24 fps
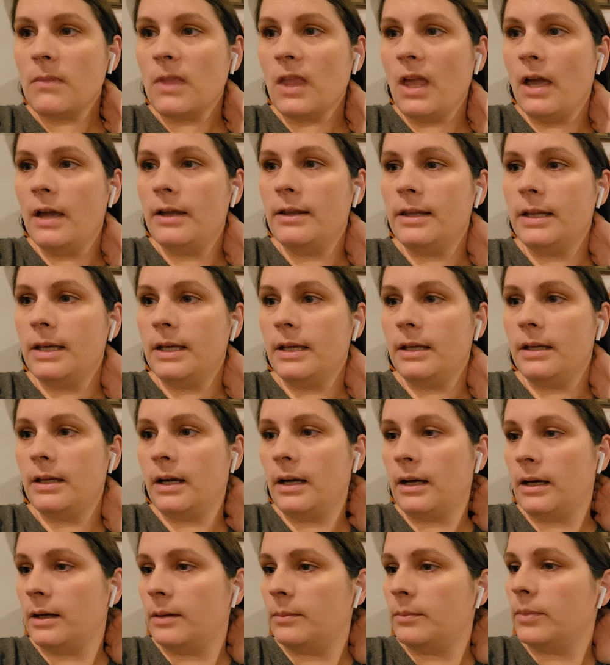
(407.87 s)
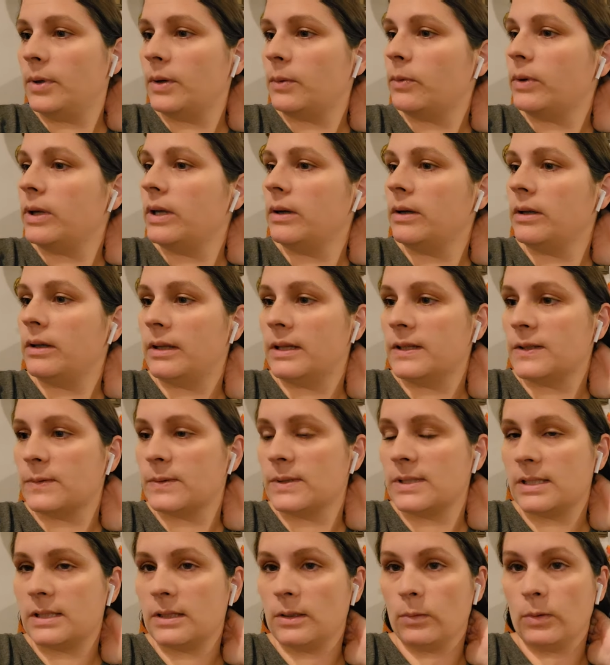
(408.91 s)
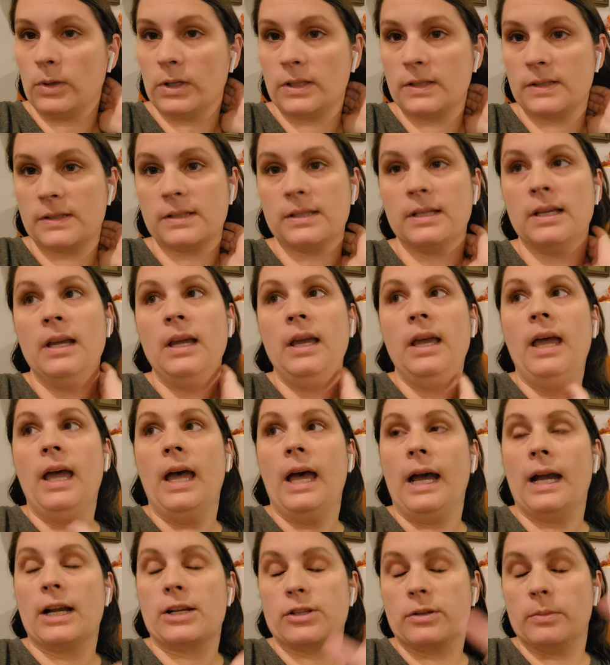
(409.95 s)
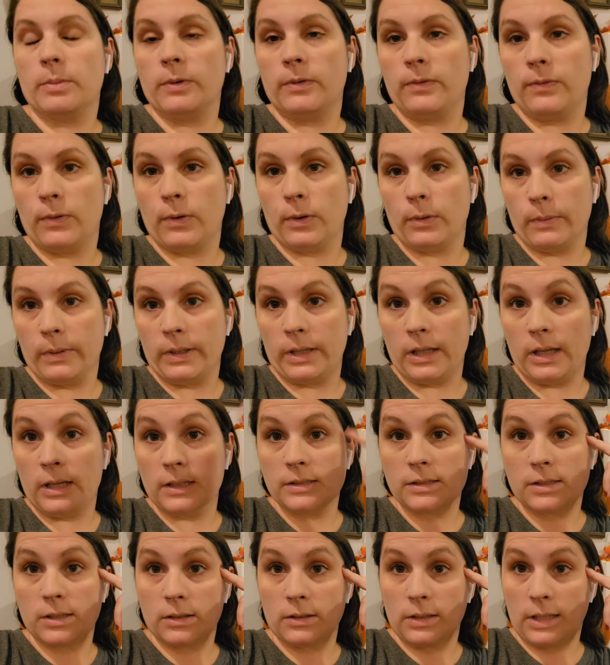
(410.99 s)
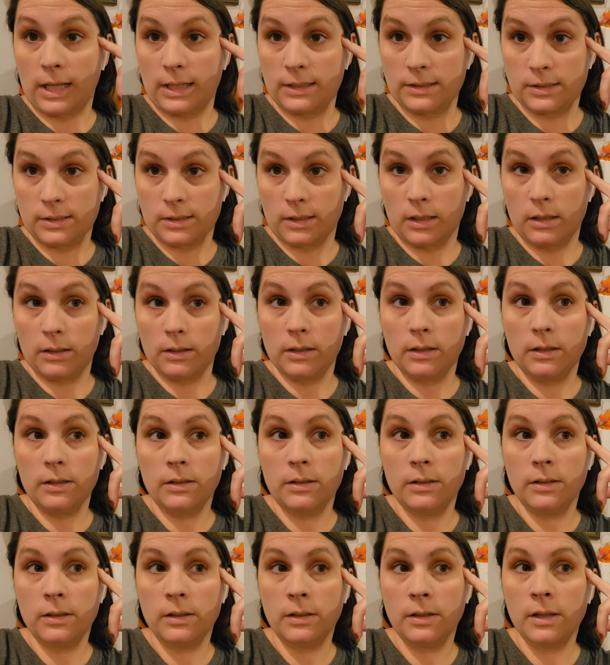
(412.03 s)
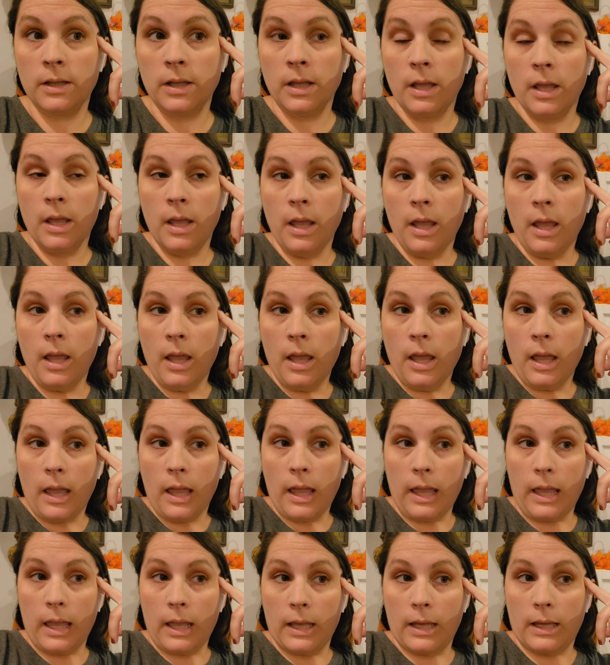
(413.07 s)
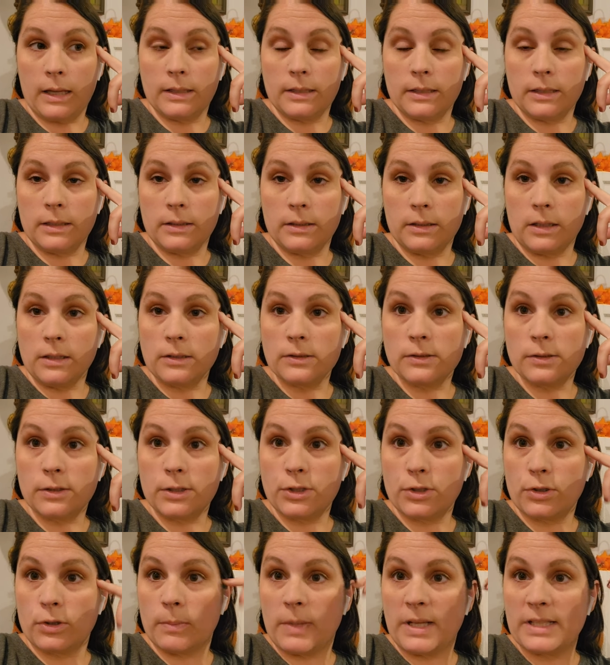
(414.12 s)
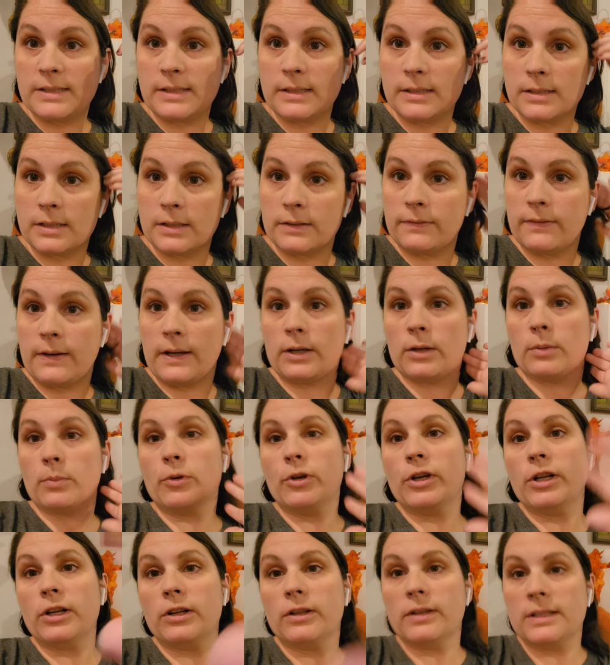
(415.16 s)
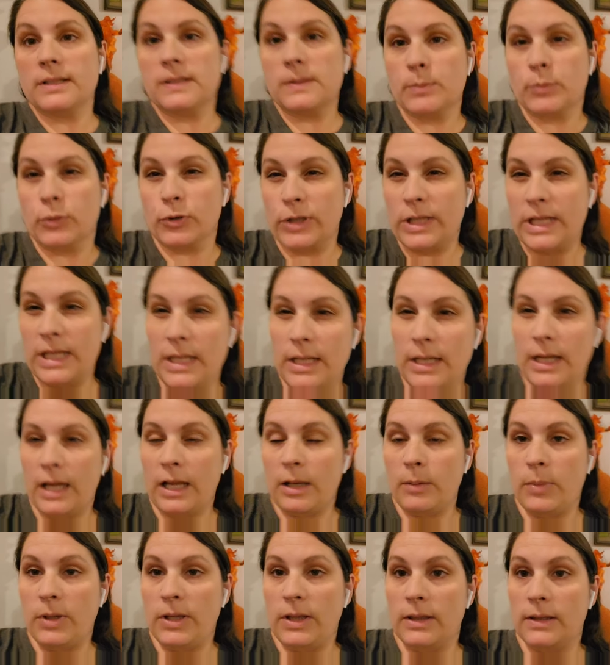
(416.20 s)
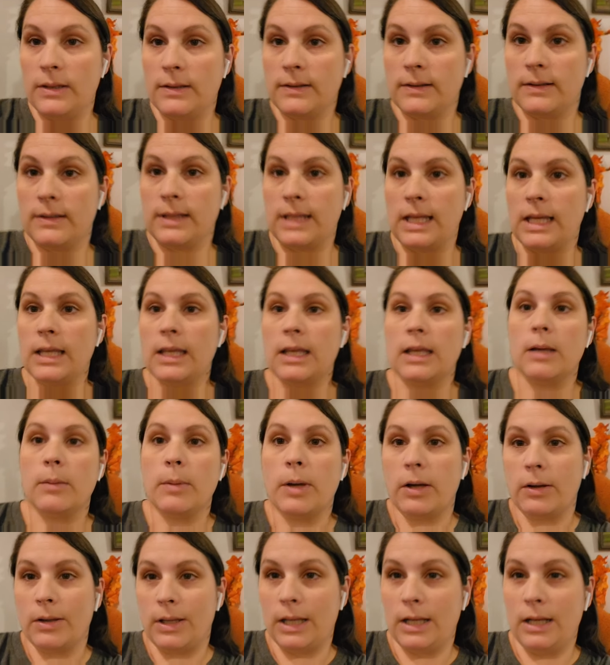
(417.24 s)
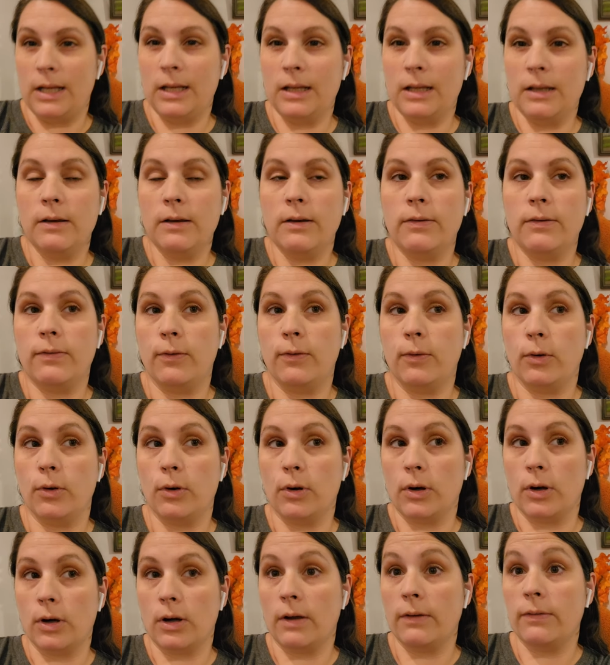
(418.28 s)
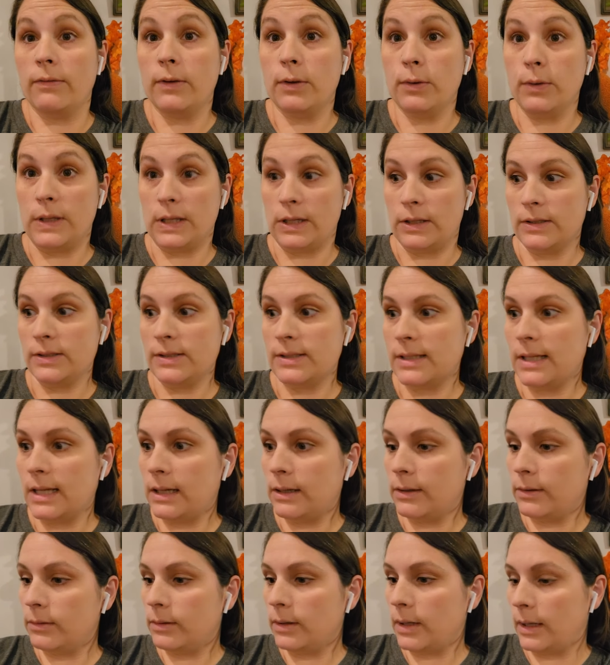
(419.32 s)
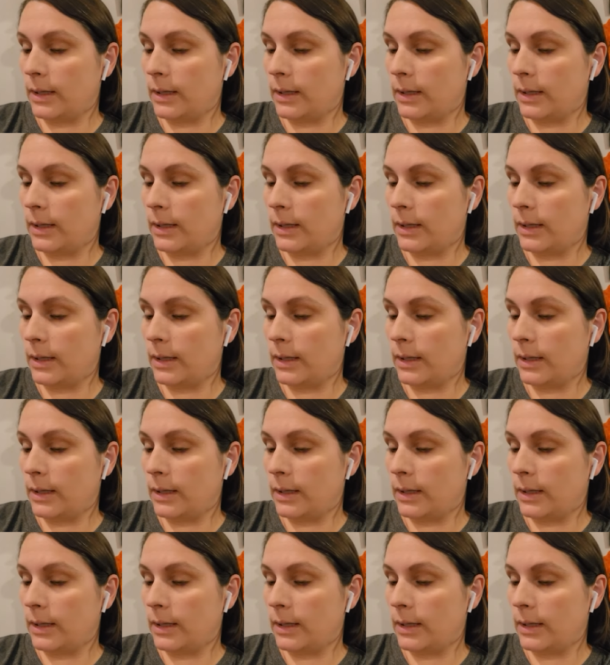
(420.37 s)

And then, um, but we, this was in the works actually before we lost our last dog. And long story short, my sister found a breeder. This breed I'd been thinking about getting for a few years now.